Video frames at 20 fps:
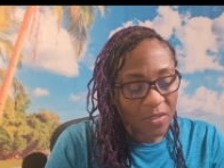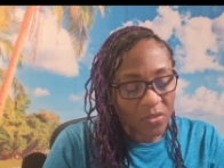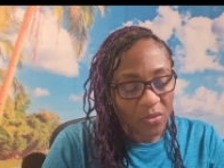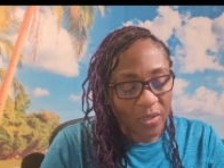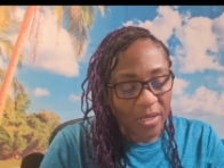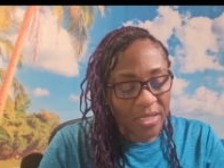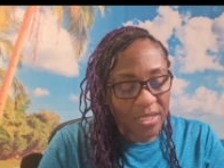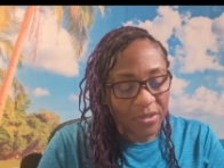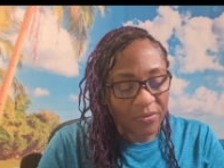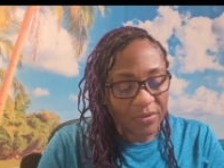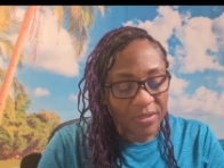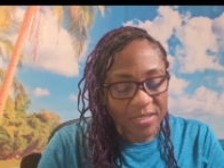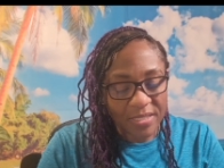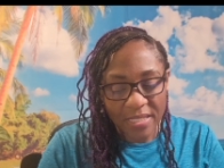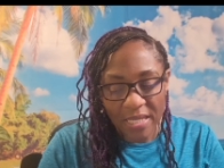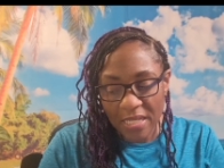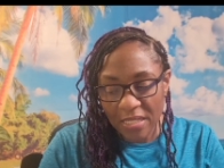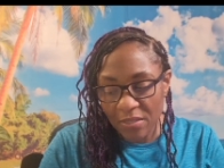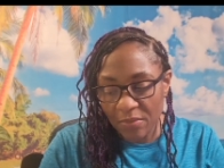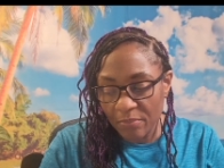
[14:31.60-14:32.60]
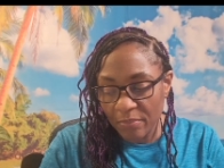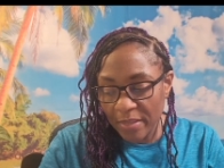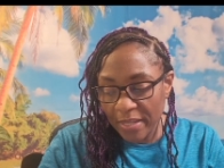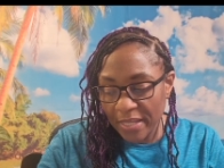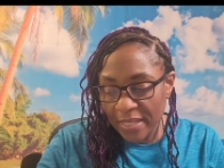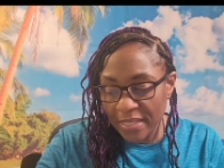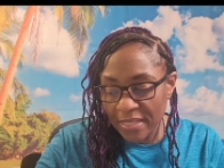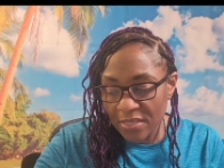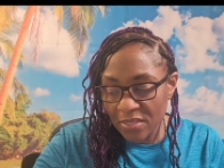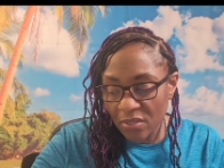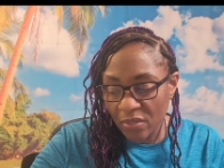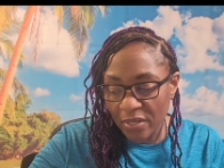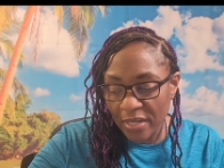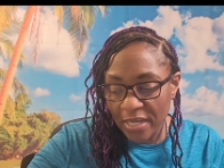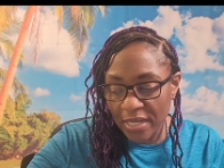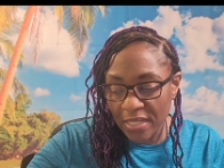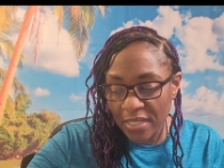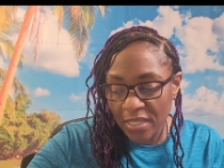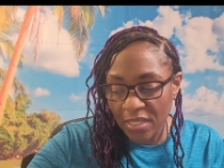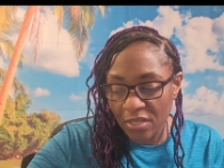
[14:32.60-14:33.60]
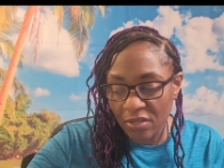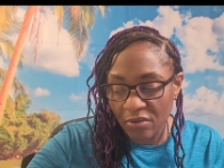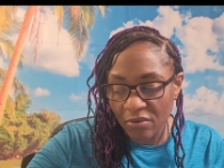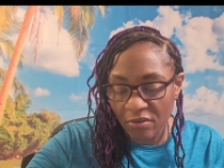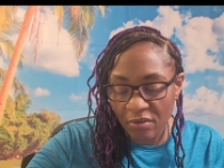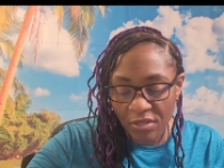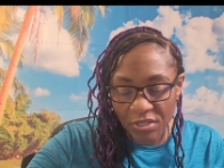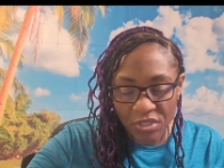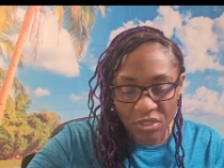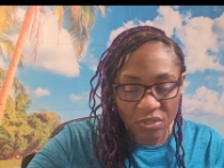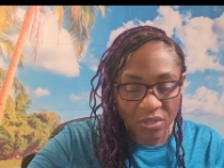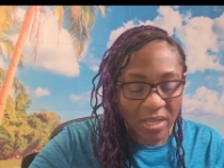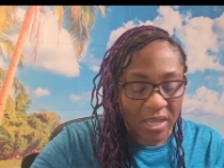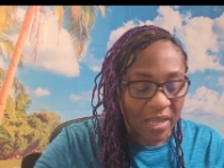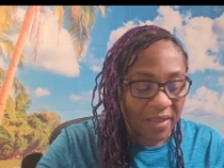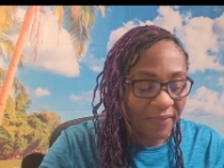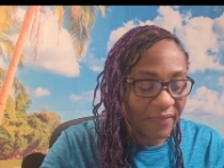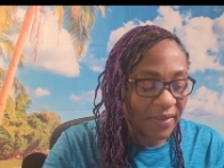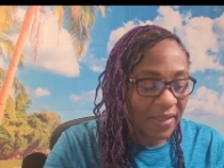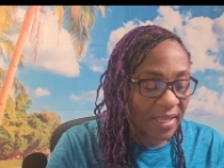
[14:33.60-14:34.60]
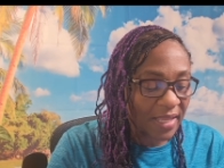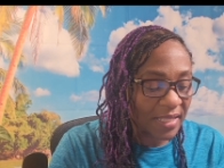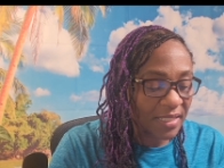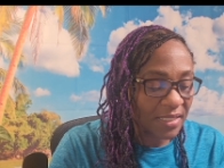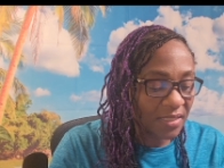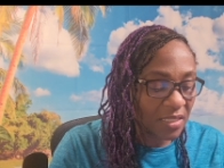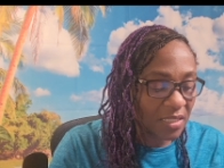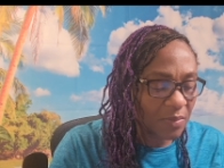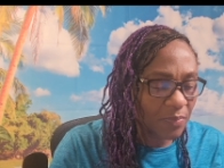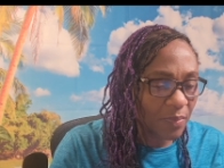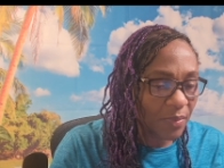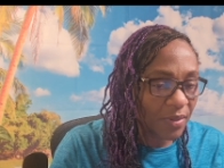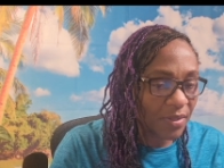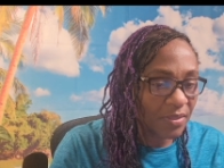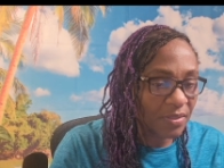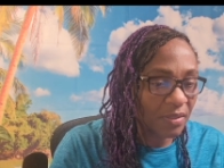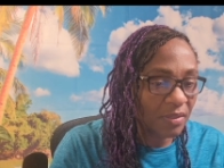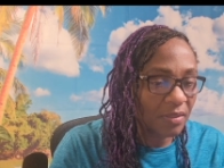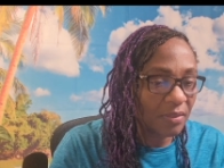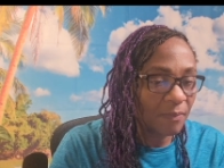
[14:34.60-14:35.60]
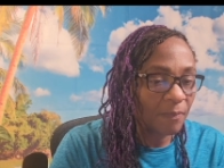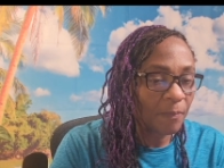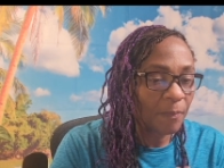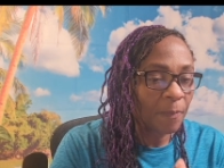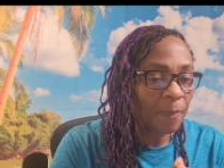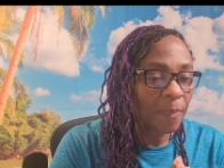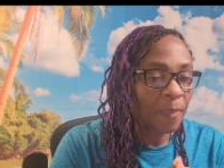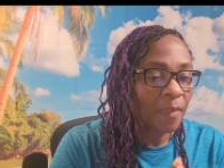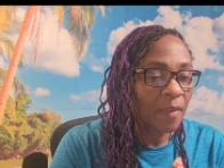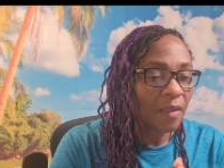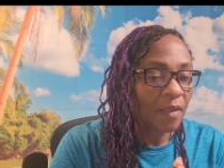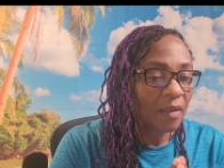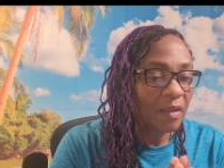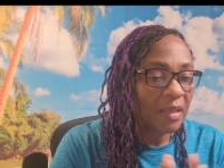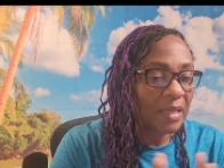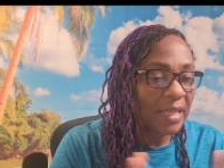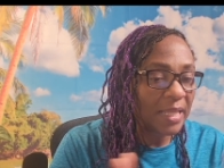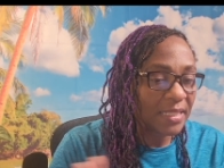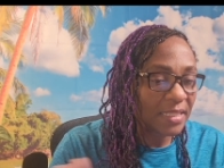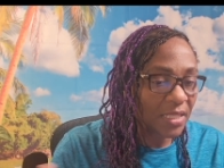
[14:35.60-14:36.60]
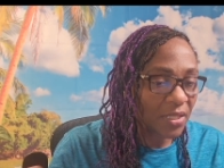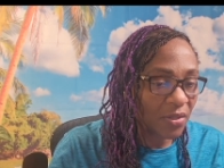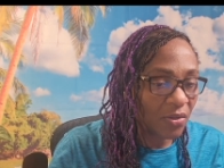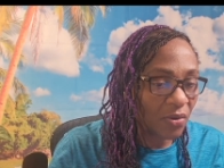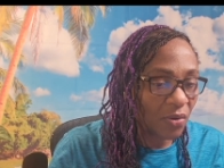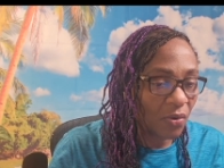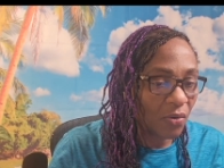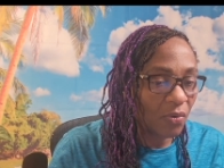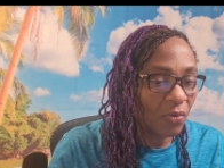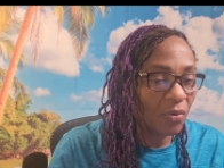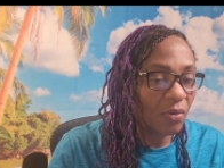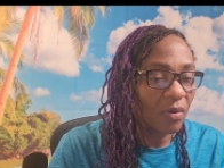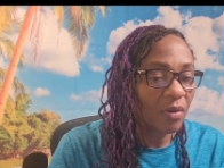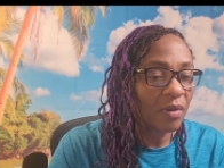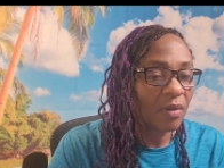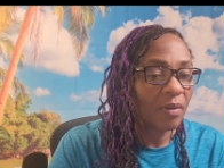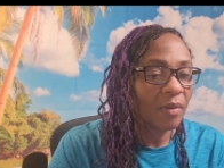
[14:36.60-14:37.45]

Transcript: So, any resentment or any grudge you have against this person, let it go.